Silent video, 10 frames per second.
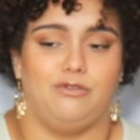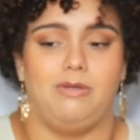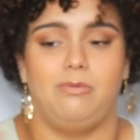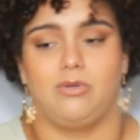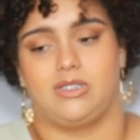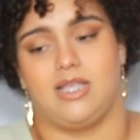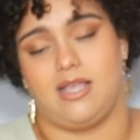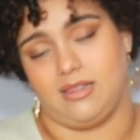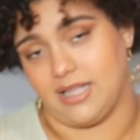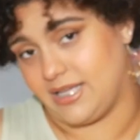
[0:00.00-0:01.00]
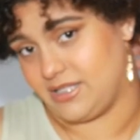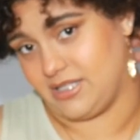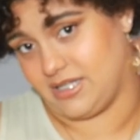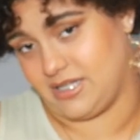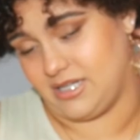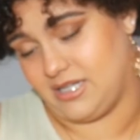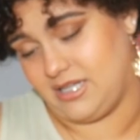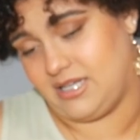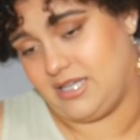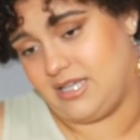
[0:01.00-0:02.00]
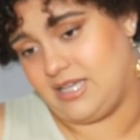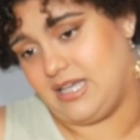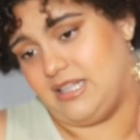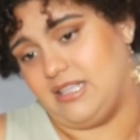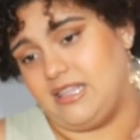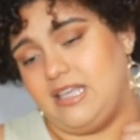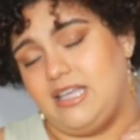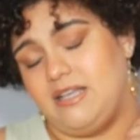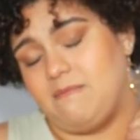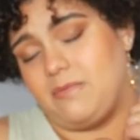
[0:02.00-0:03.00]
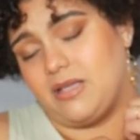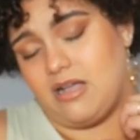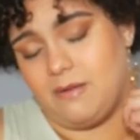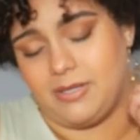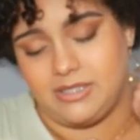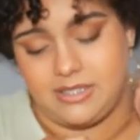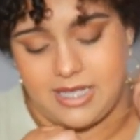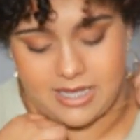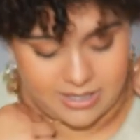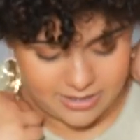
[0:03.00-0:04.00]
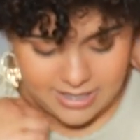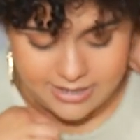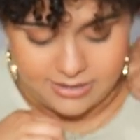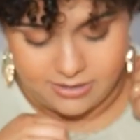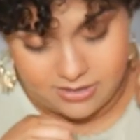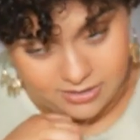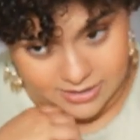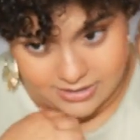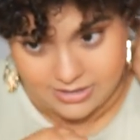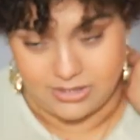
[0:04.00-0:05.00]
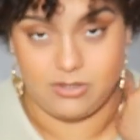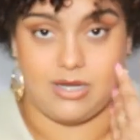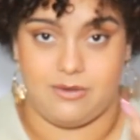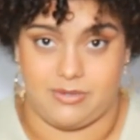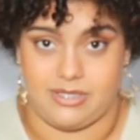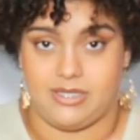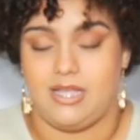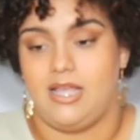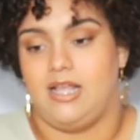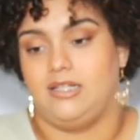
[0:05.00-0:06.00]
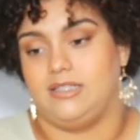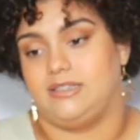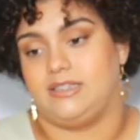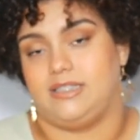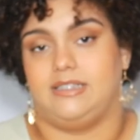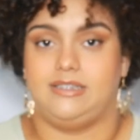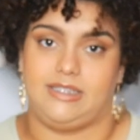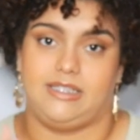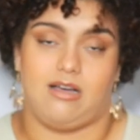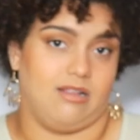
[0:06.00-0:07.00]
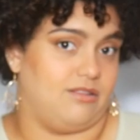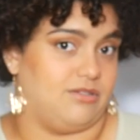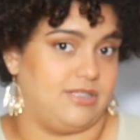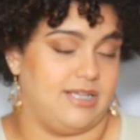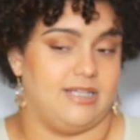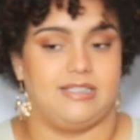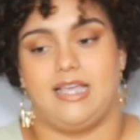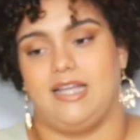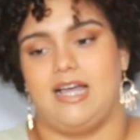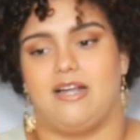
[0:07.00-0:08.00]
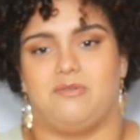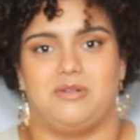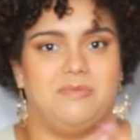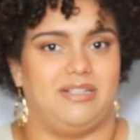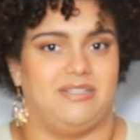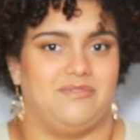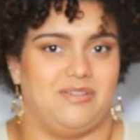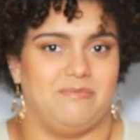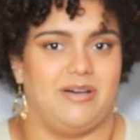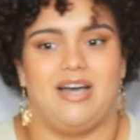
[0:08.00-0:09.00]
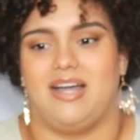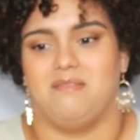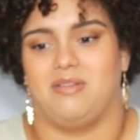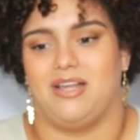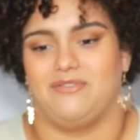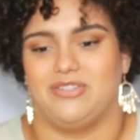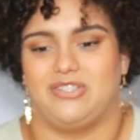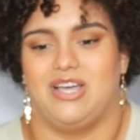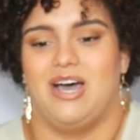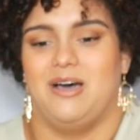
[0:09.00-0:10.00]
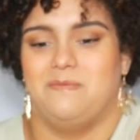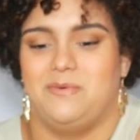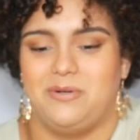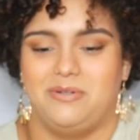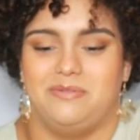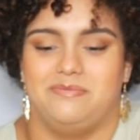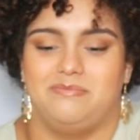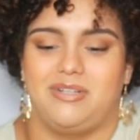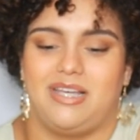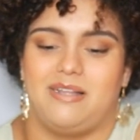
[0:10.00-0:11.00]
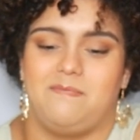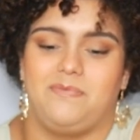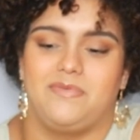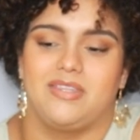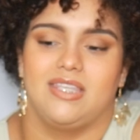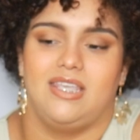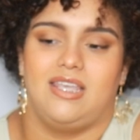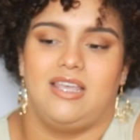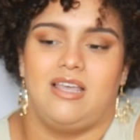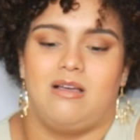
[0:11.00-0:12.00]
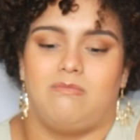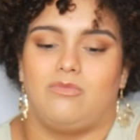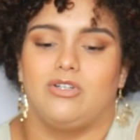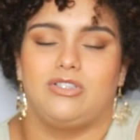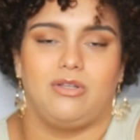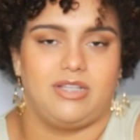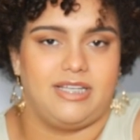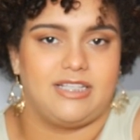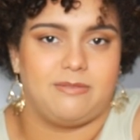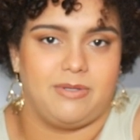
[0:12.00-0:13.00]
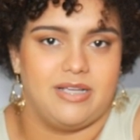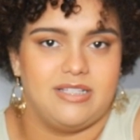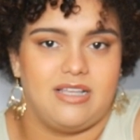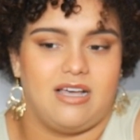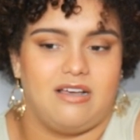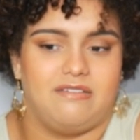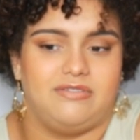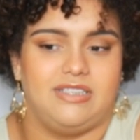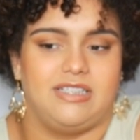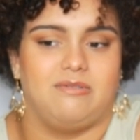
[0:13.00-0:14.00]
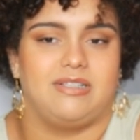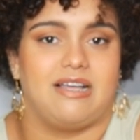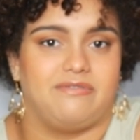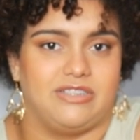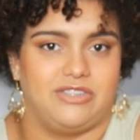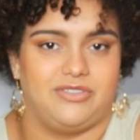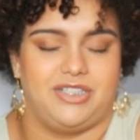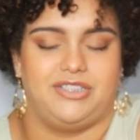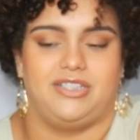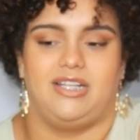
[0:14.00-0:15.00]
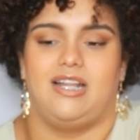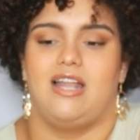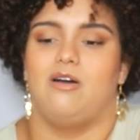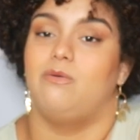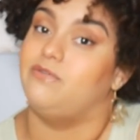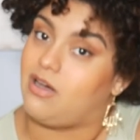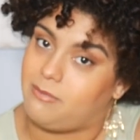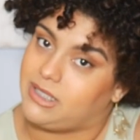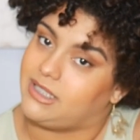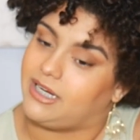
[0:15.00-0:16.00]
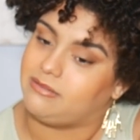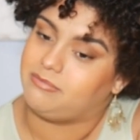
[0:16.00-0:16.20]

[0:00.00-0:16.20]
People were saying LinkedIn in the thing, the comments, and yes, LinkedIn is a great one. LinkedIn, Indeed, all those things. And I don't want to make this video about how to apply for a job, um, but more so the experience of dealing with that frustration. And I know we've all been there.